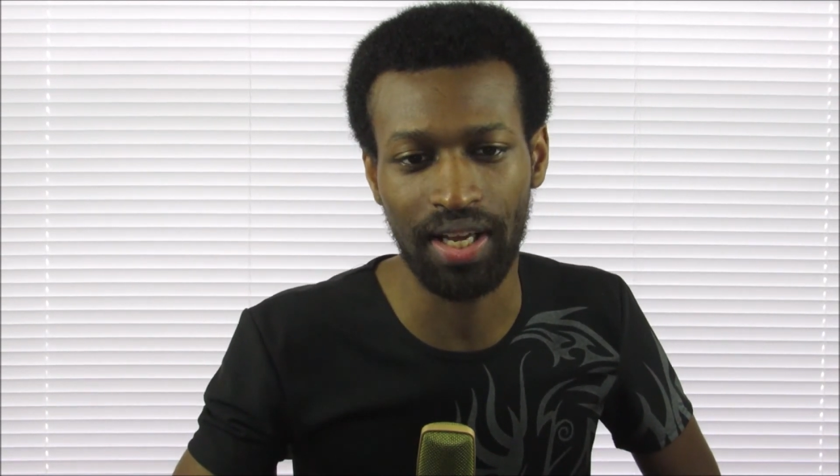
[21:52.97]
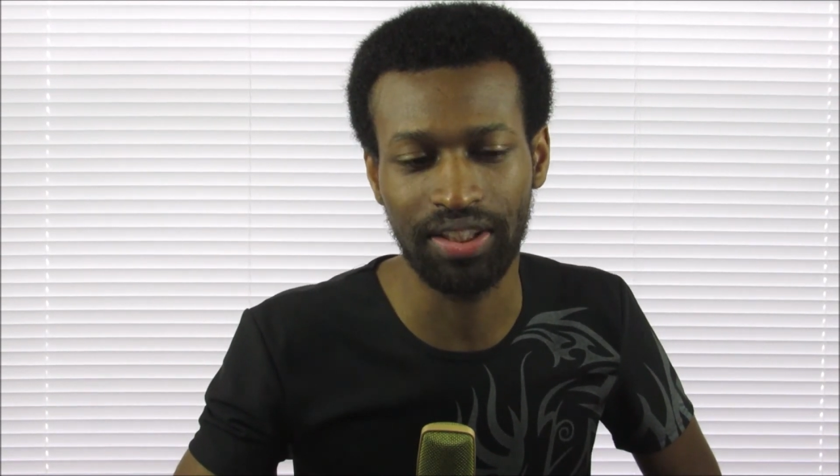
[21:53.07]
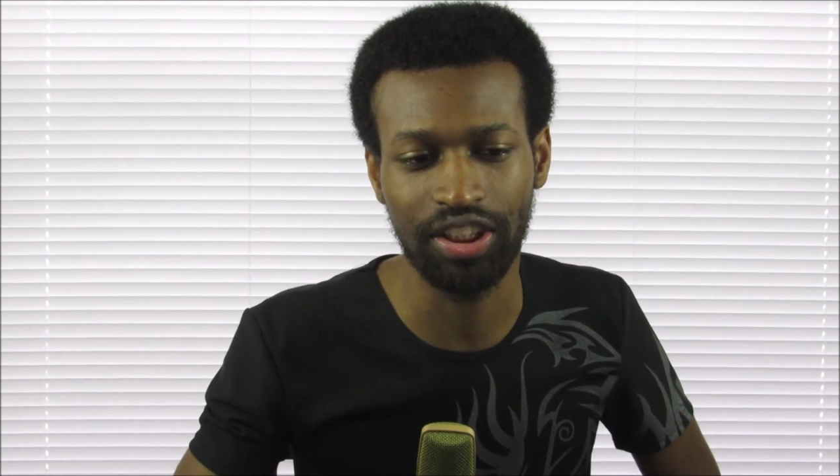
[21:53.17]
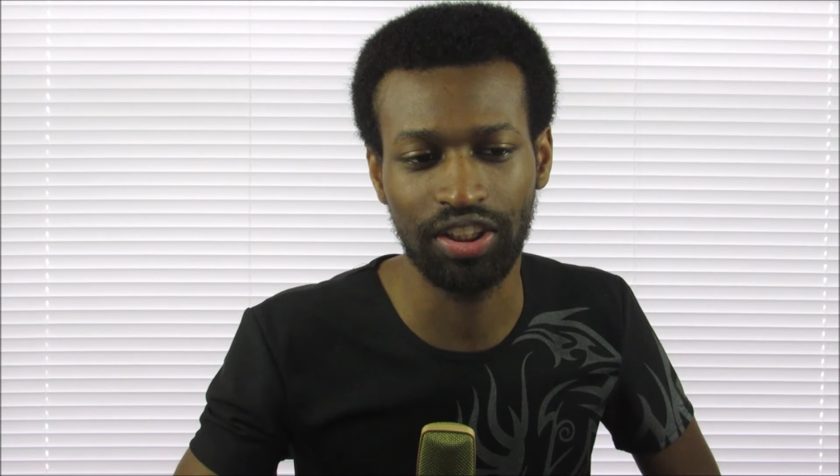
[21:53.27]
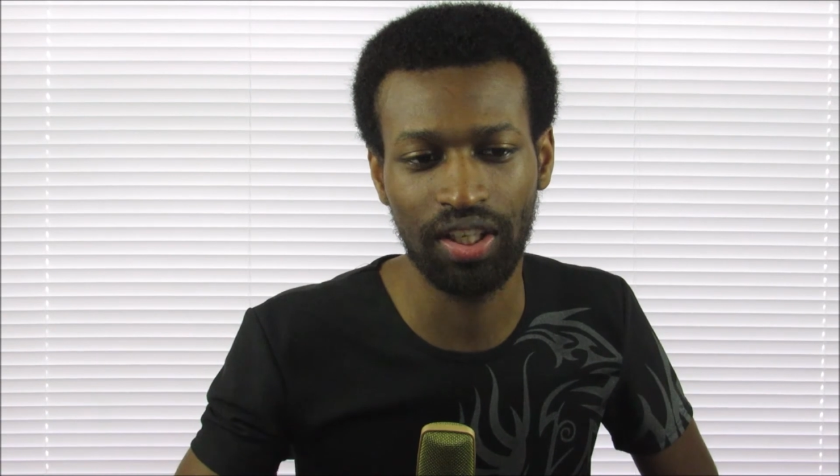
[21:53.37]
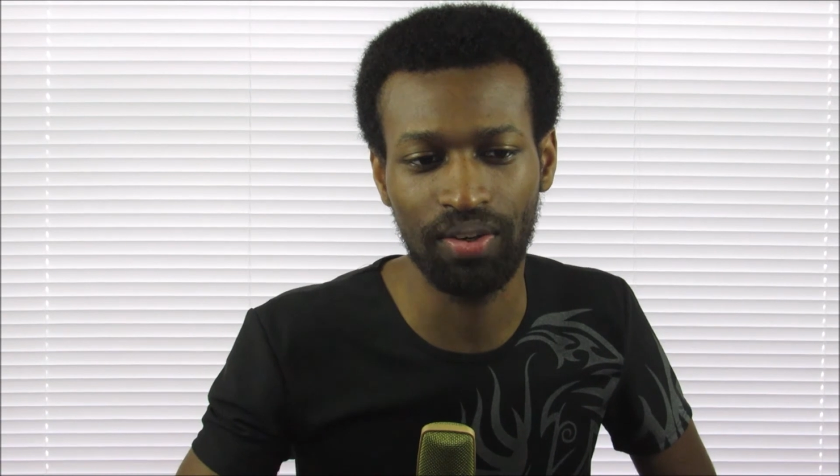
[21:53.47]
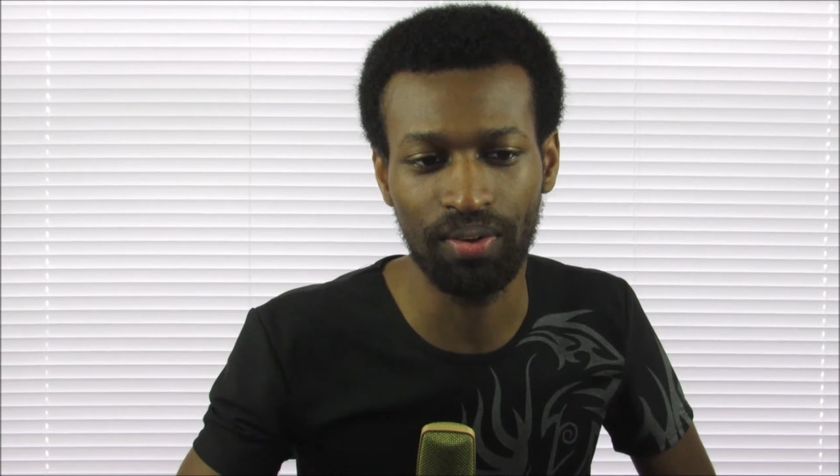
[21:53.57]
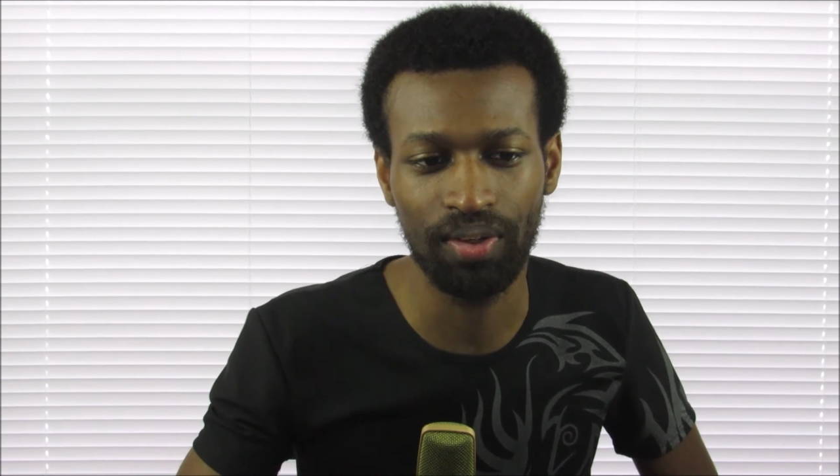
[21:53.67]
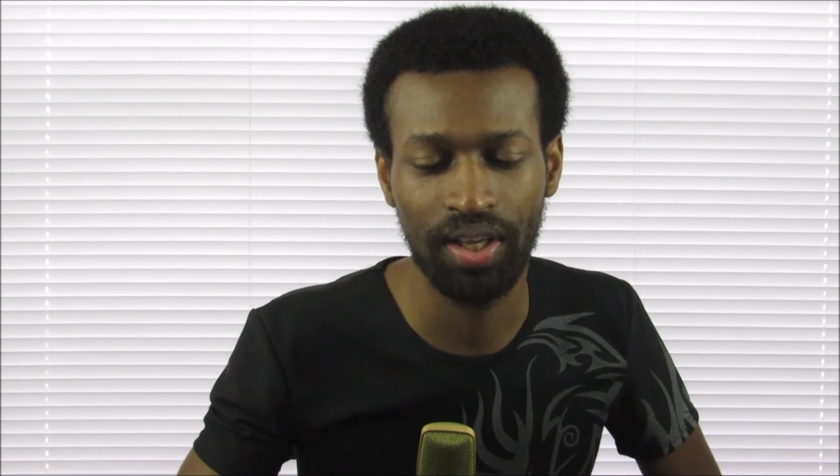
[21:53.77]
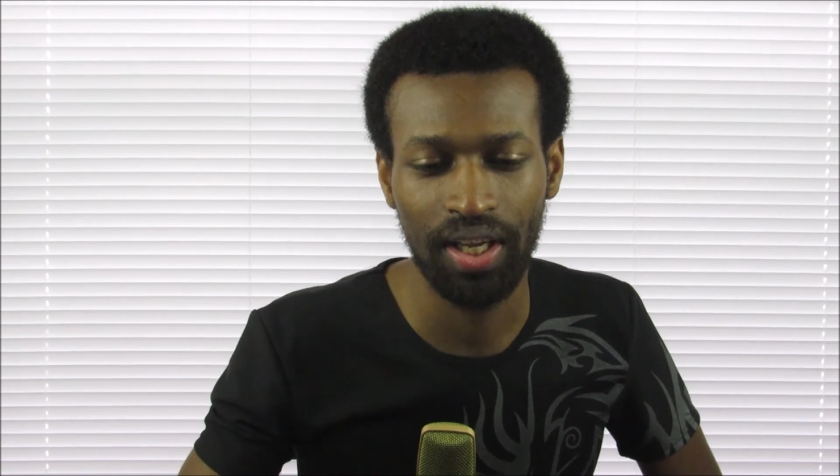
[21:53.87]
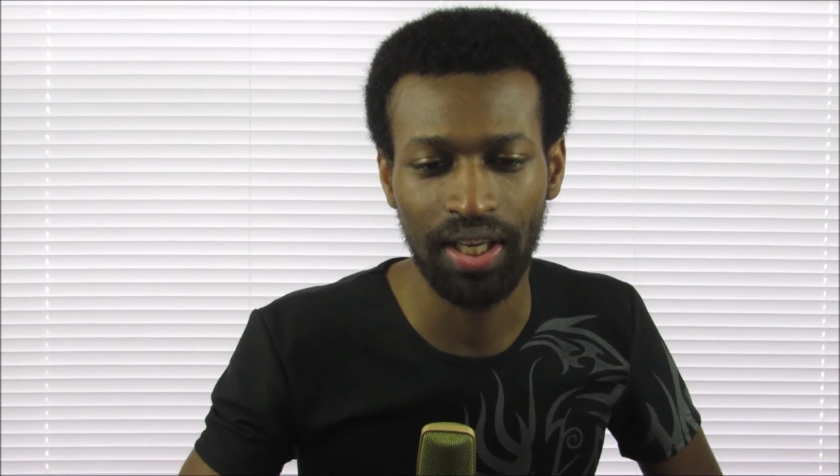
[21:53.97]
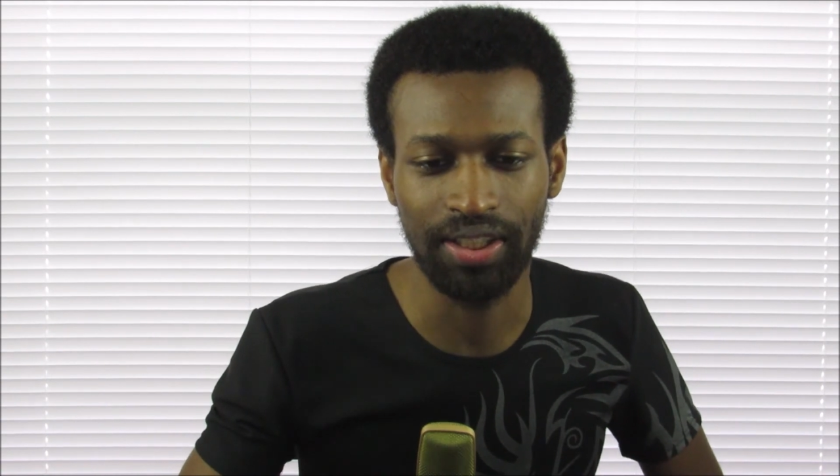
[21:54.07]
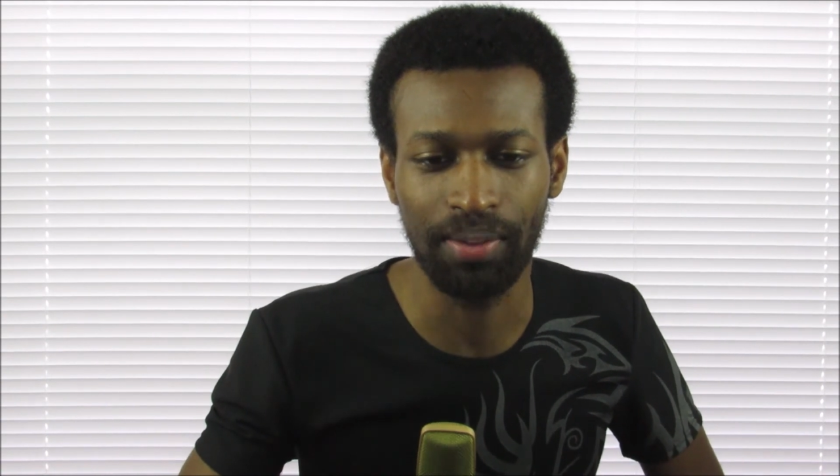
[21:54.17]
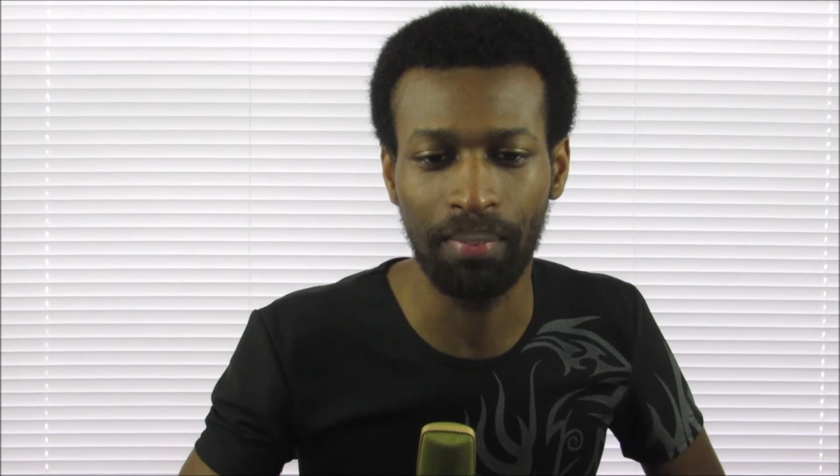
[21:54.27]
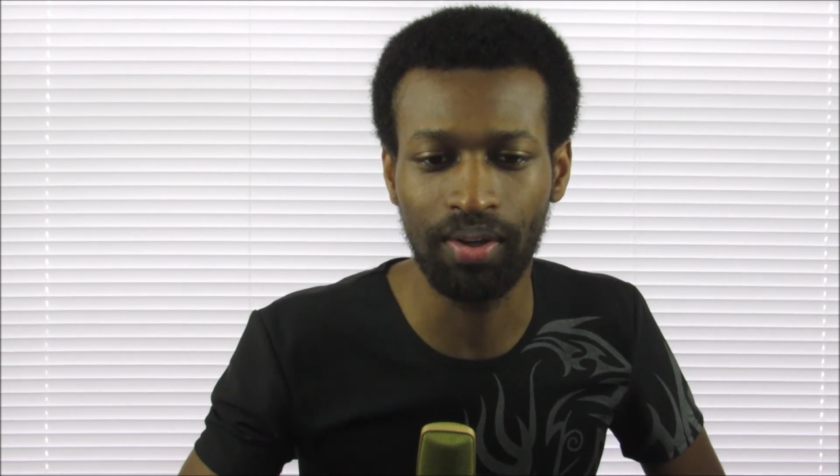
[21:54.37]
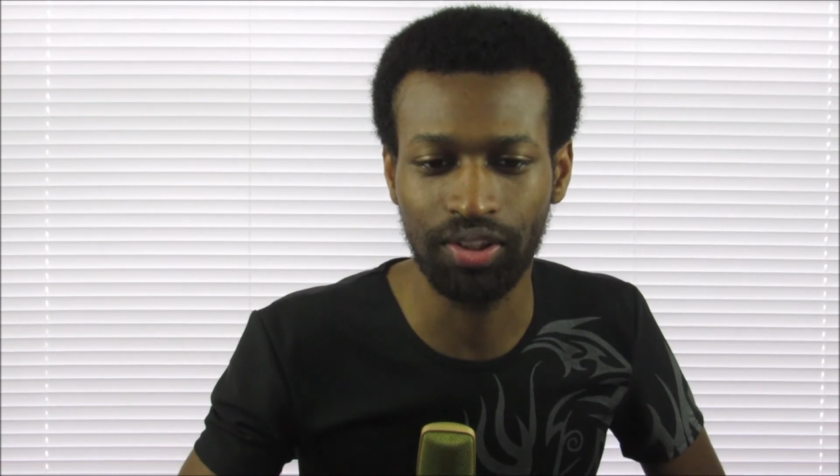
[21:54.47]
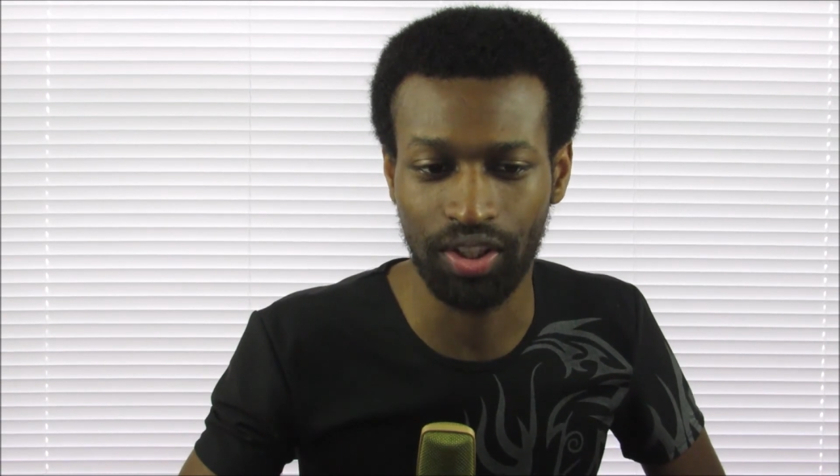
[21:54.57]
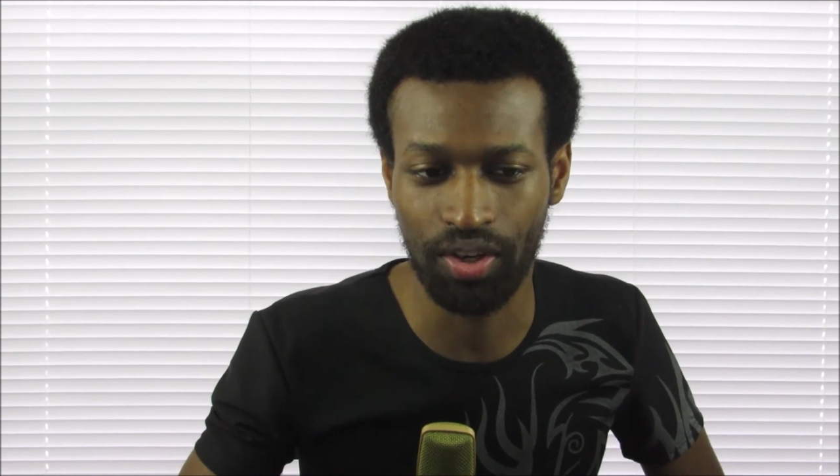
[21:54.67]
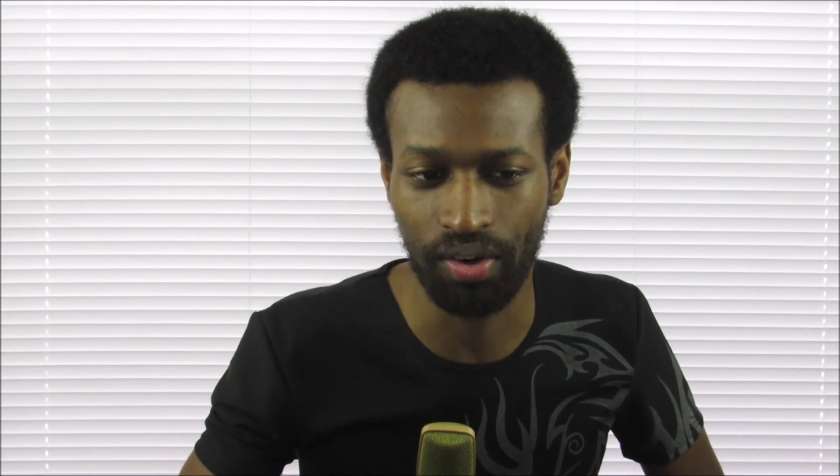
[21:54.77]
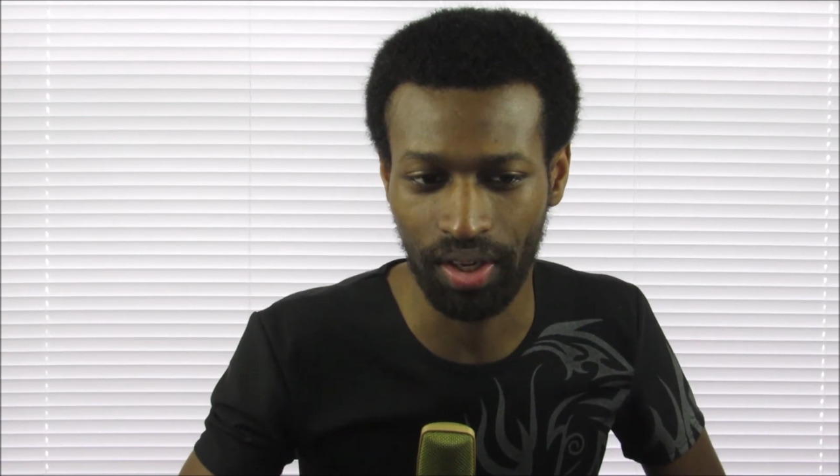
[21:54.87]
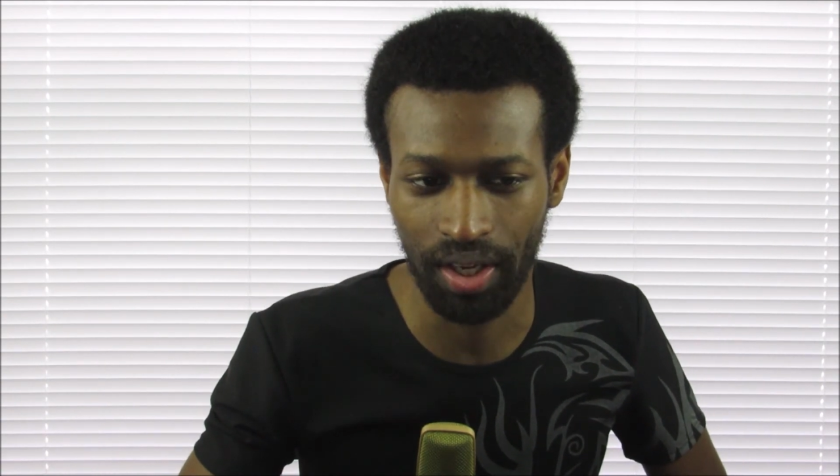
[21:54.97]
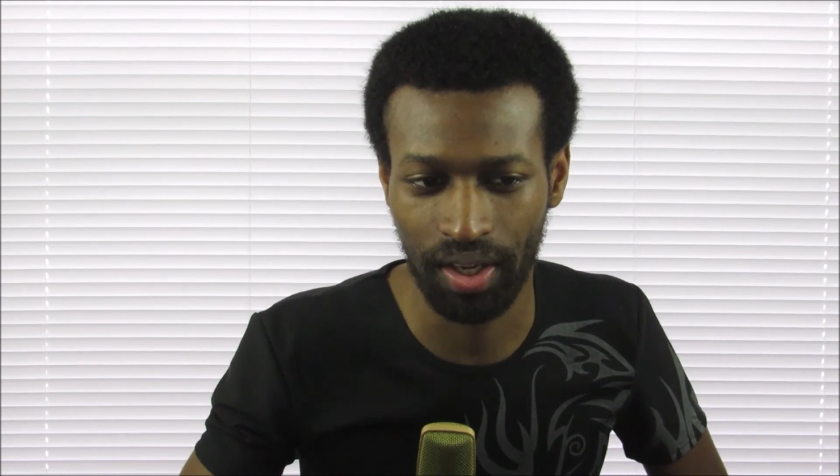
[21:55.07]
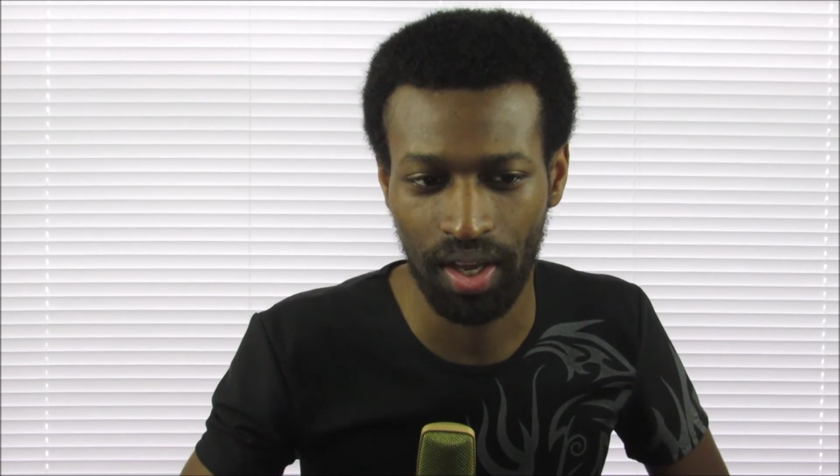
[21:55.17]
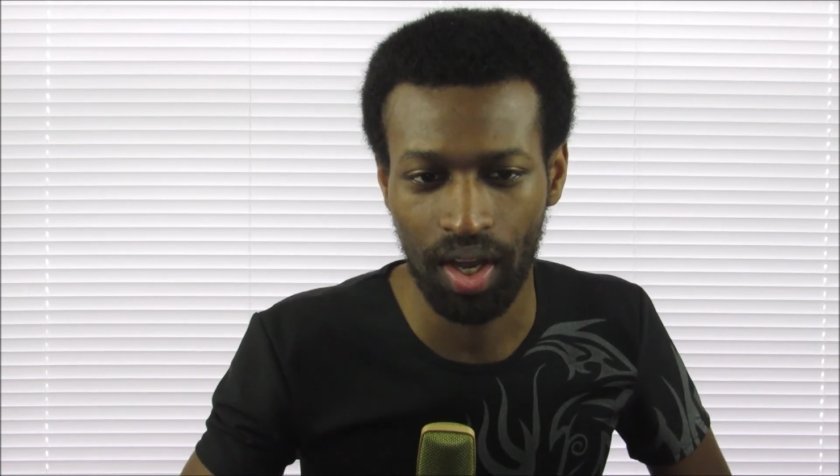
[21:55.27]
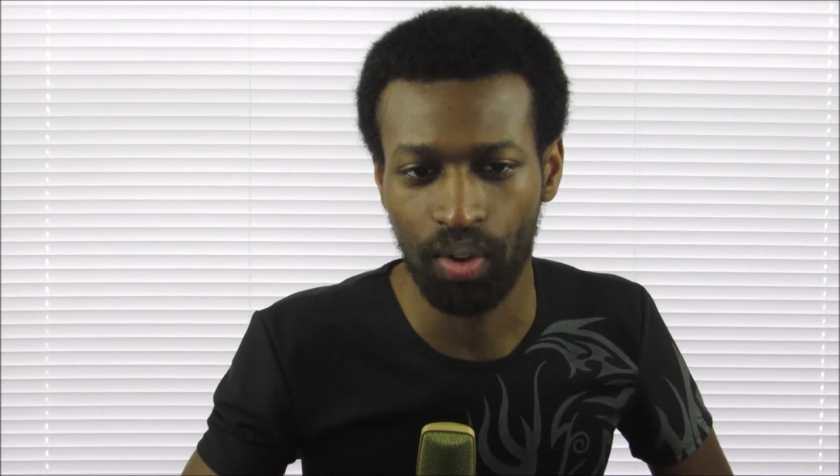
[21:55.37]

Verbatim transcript: that I just shown is the most annoying.